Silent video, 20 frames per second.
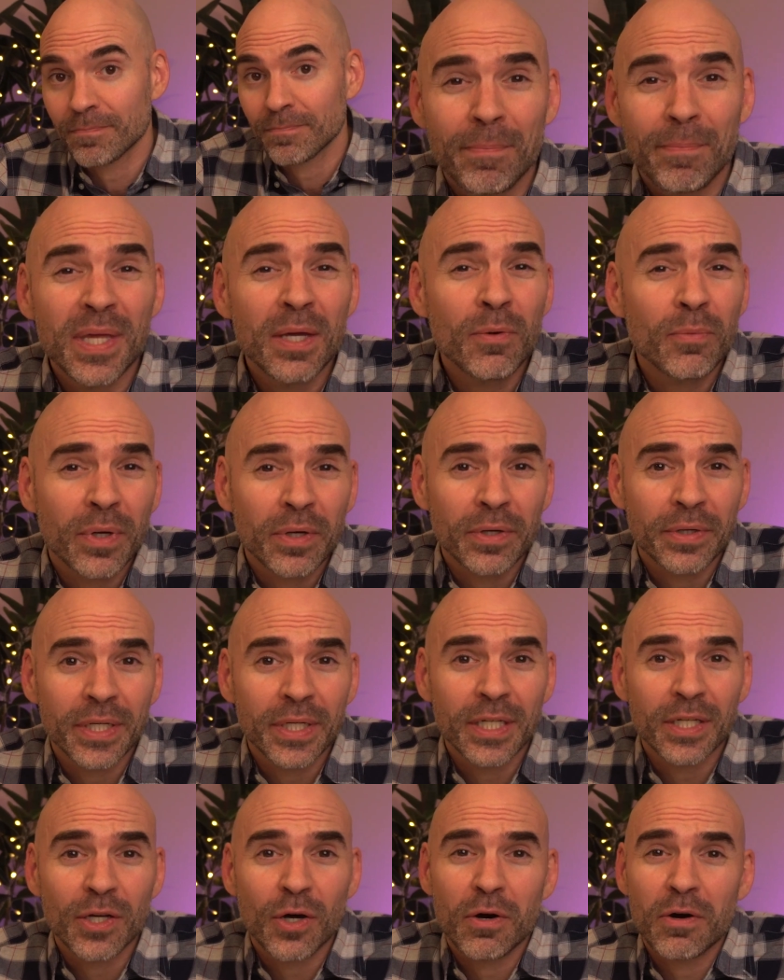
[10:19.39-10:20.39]
Be
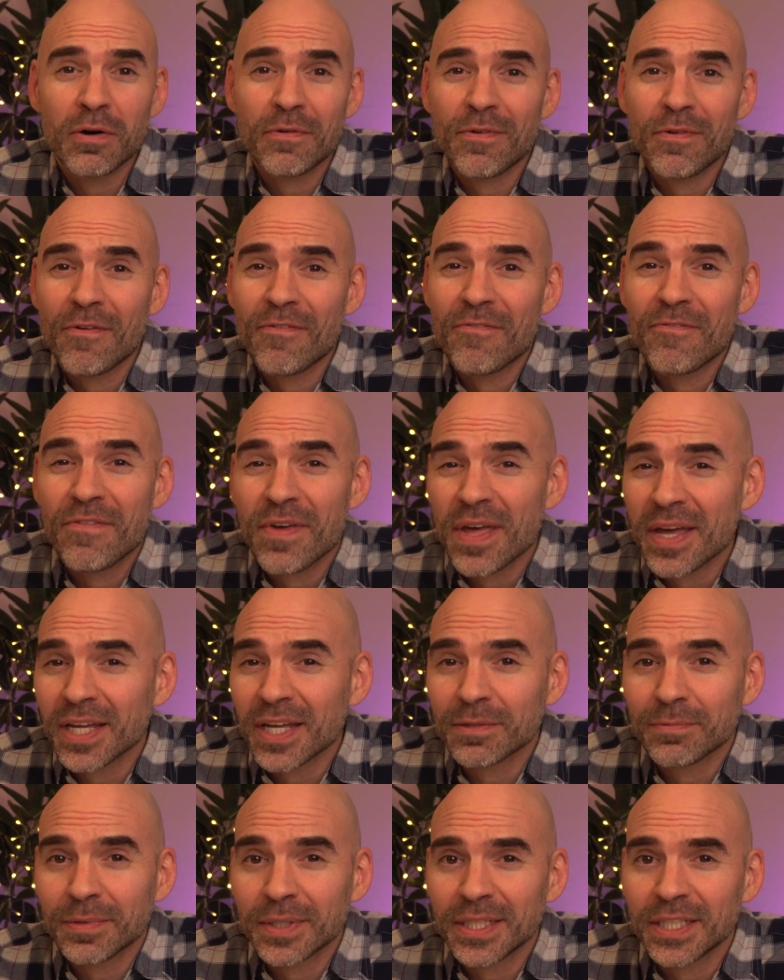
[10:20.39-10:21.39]
wary of vague
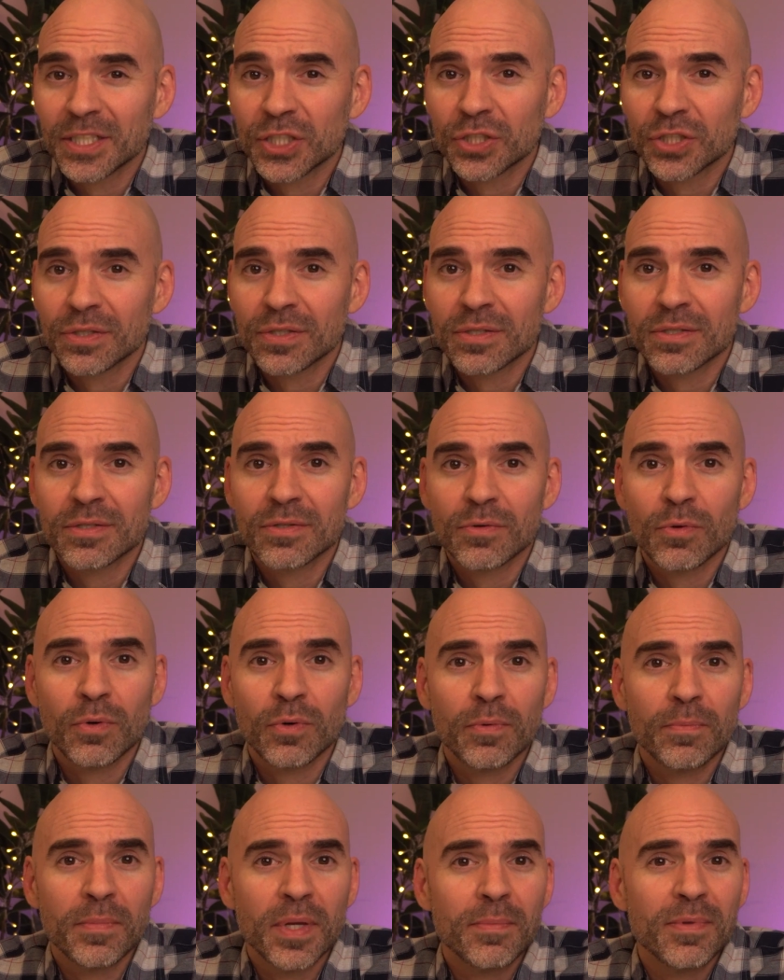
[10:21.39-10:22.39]
explanations
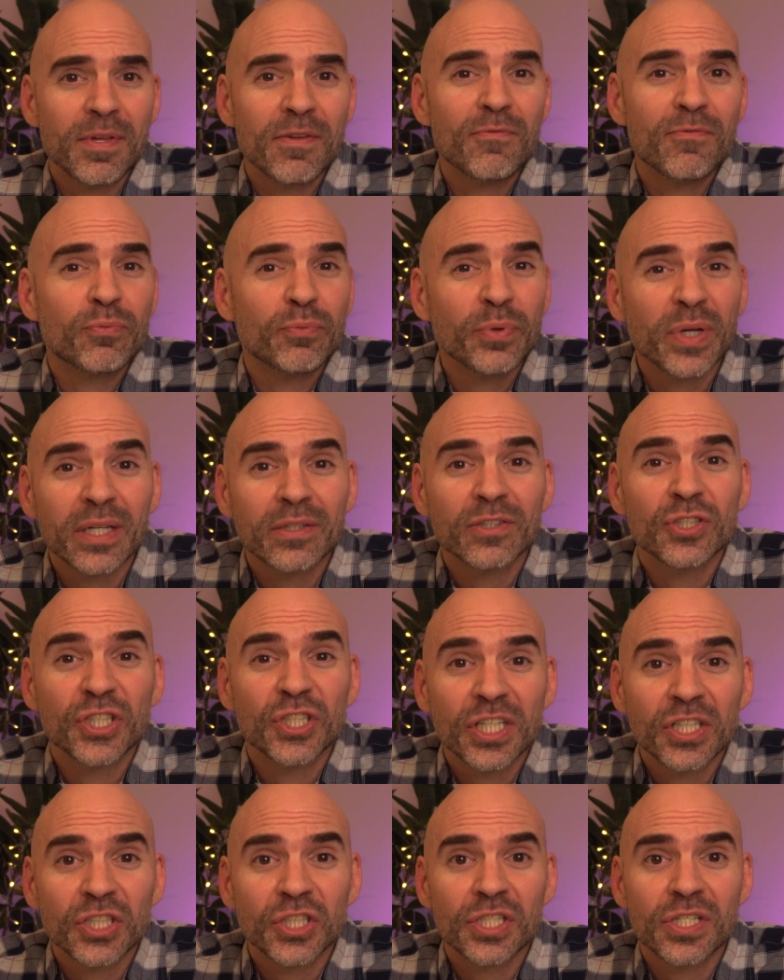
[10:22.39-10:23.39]
or maybe frequent
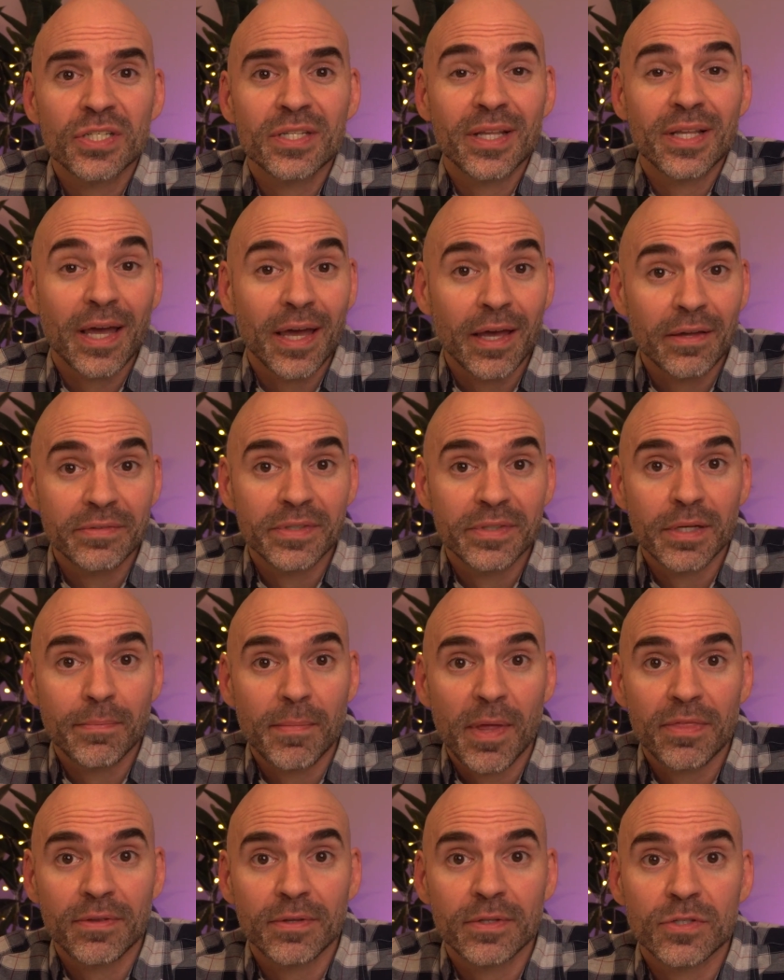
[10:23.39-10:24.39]
changes in accounting
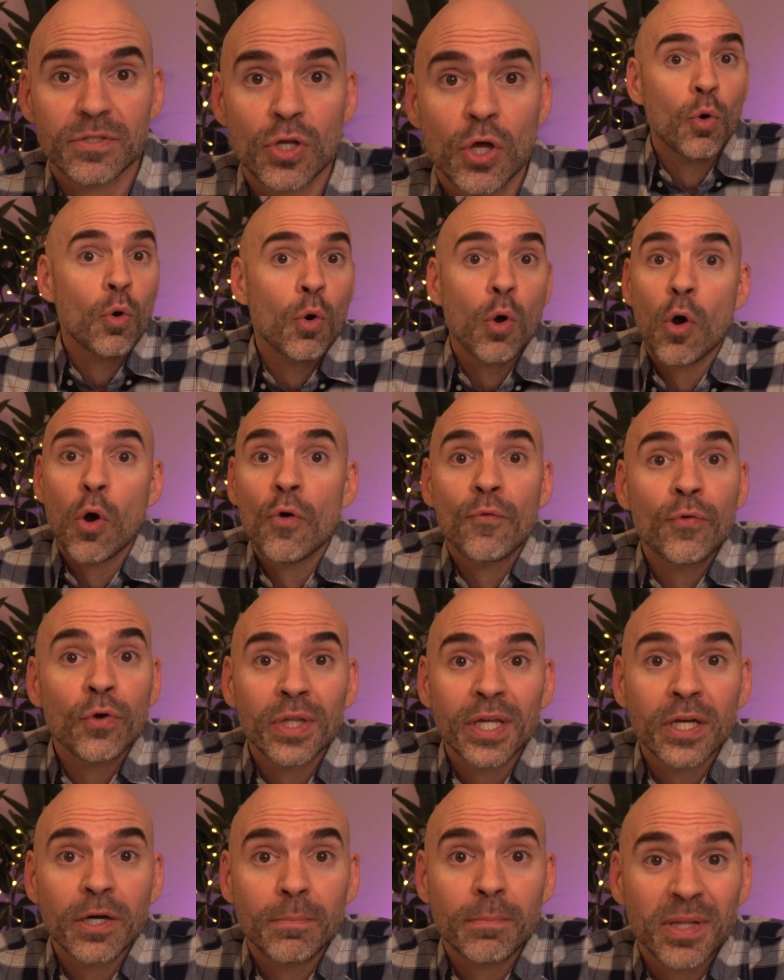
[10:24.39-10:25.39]
methods or
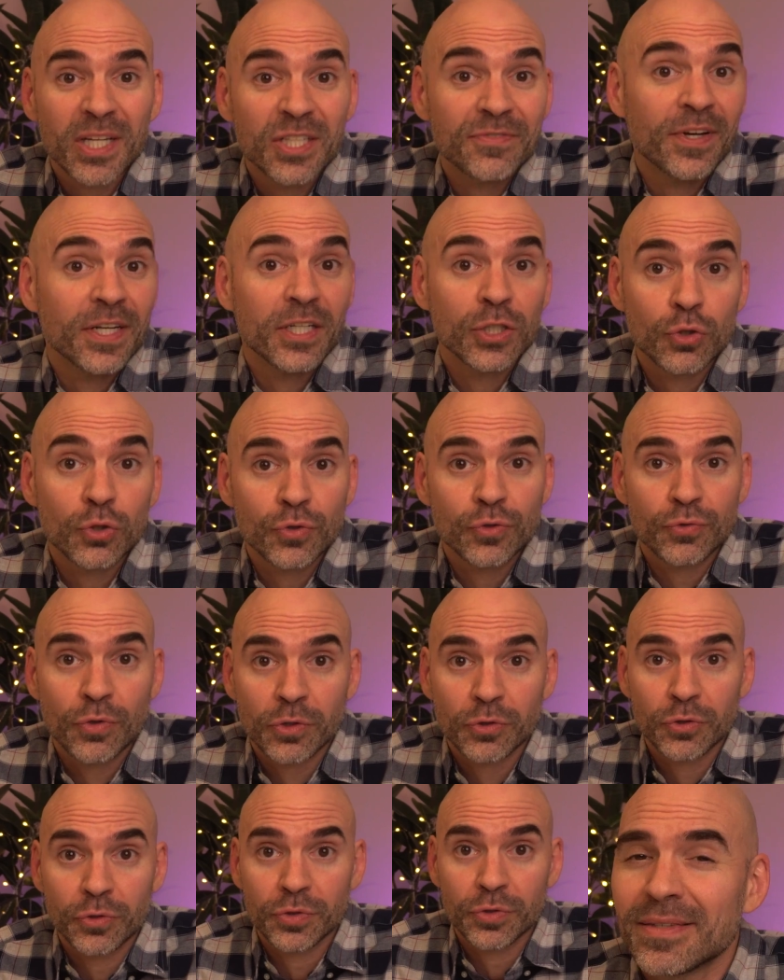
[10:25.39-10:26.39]
overly complex financial
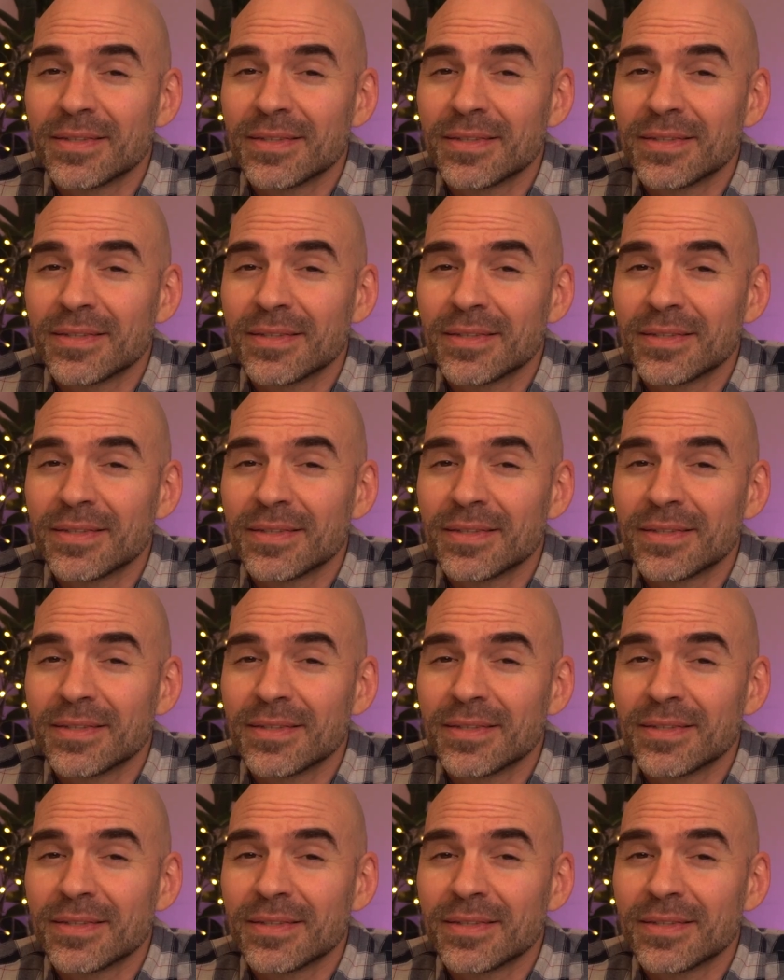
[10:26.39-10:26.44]
structures.